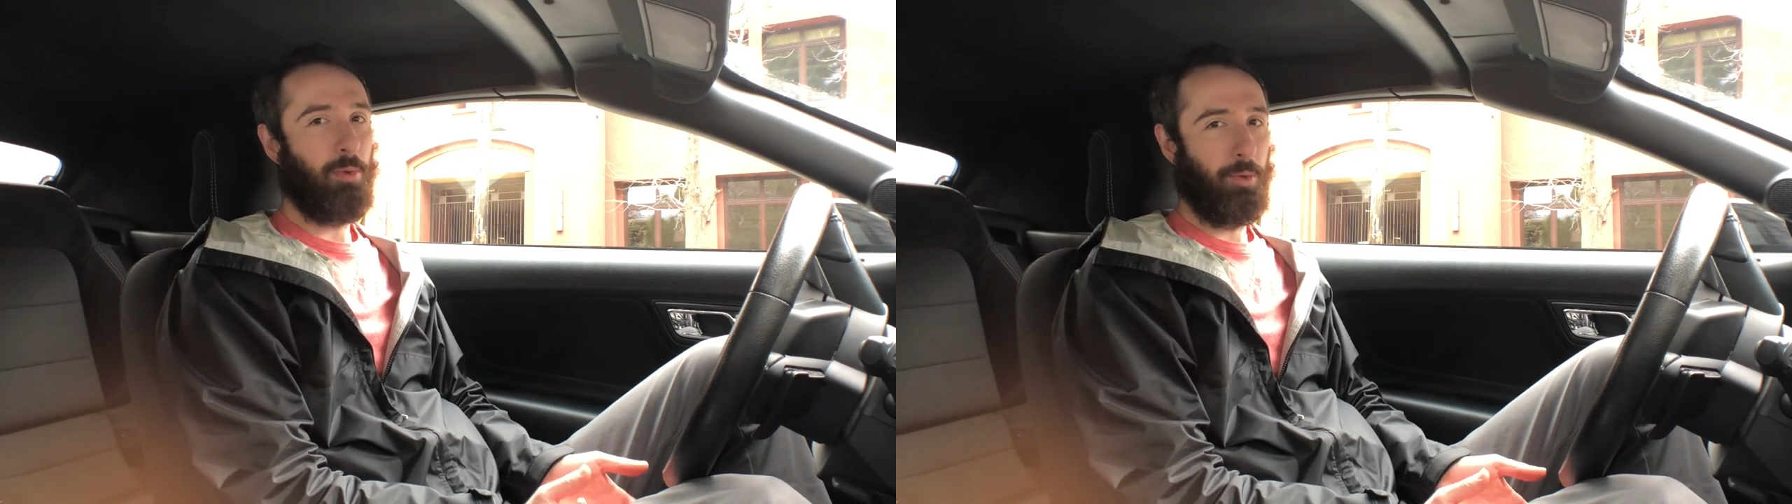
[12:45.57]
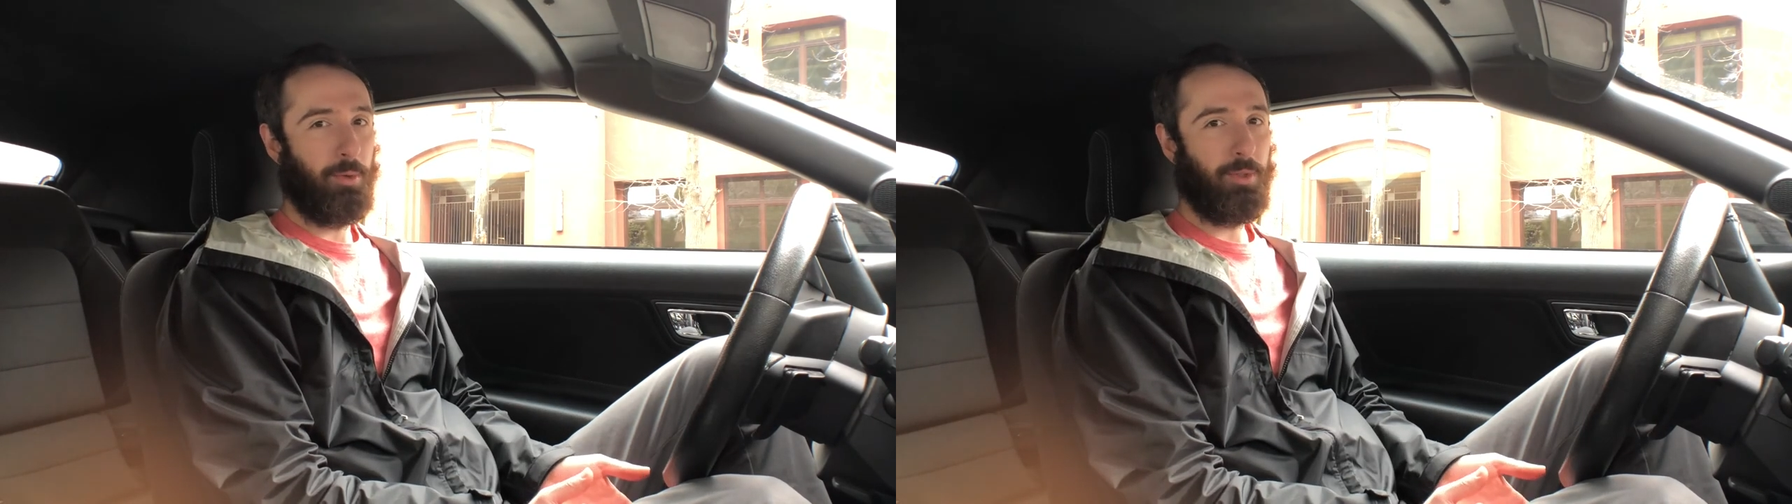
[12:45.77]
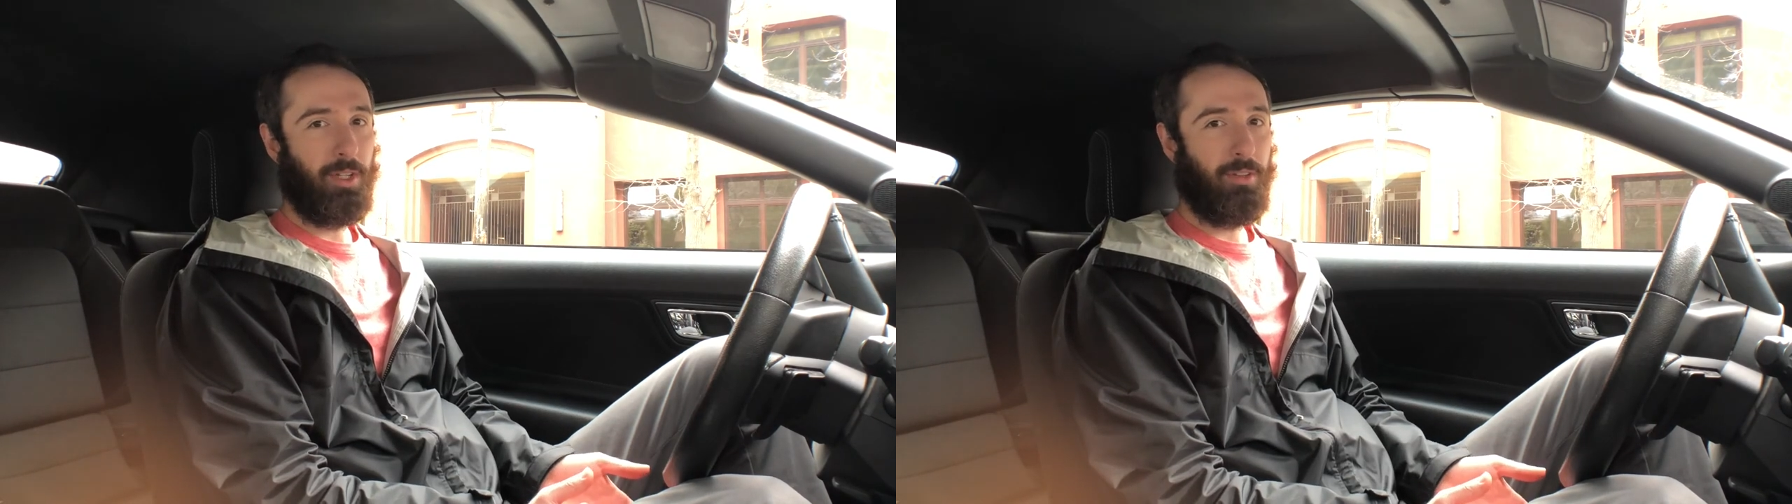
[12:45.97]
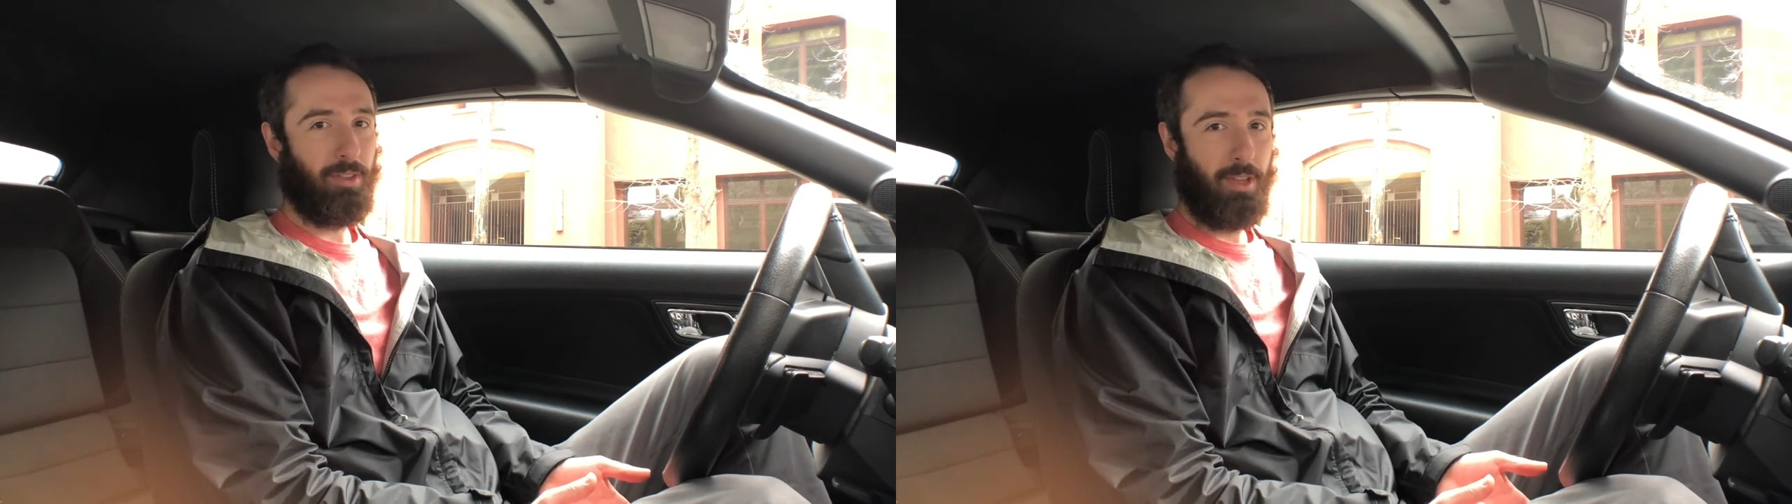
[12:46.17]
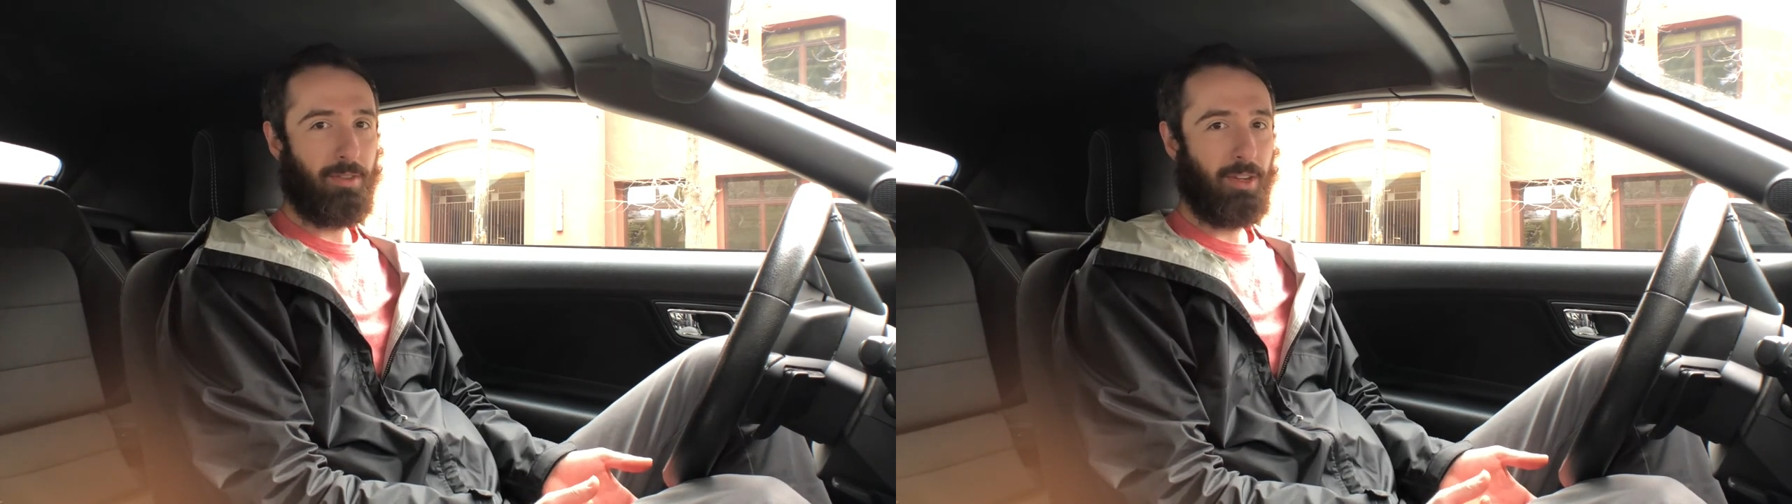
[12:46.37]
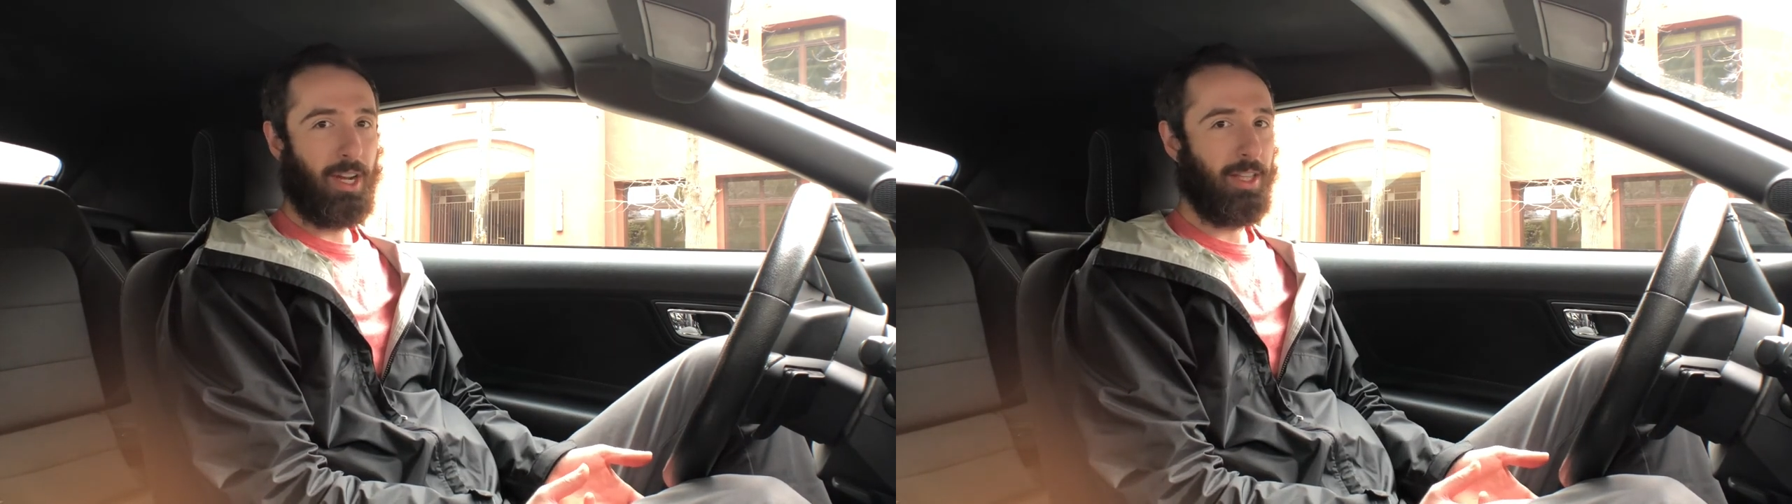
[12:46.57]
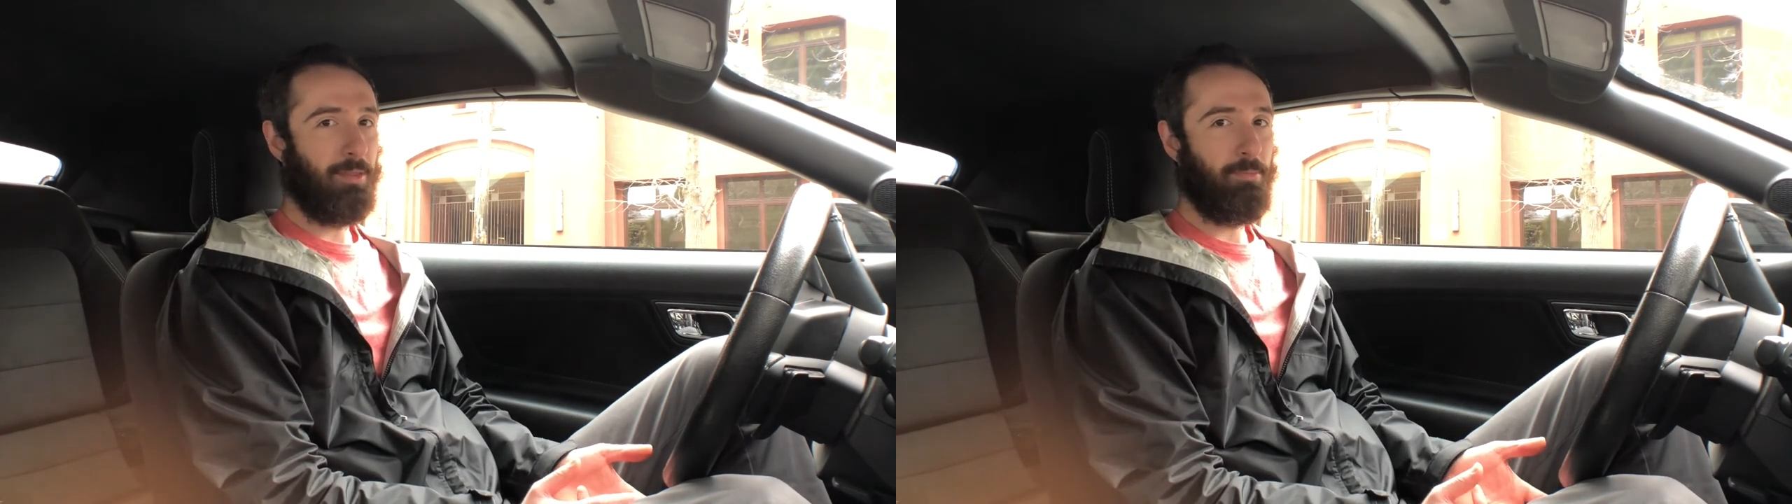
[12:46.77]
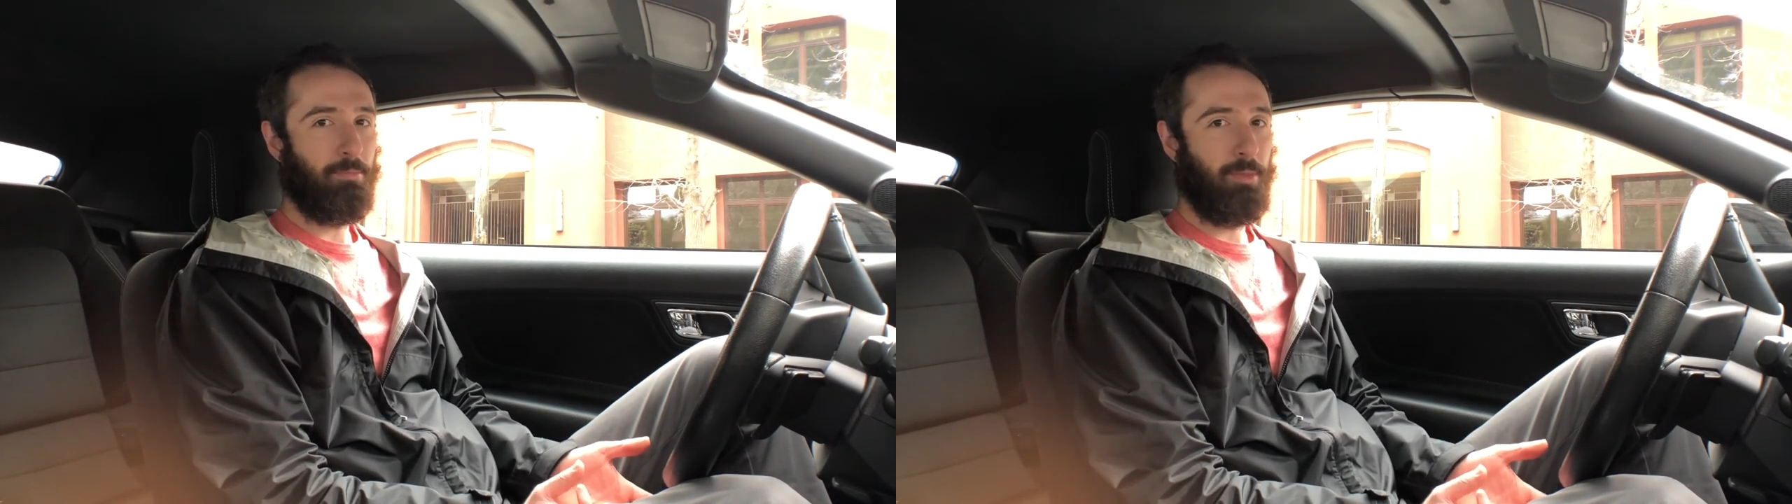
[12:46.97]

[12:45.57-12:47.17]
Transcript: bold flavor it had the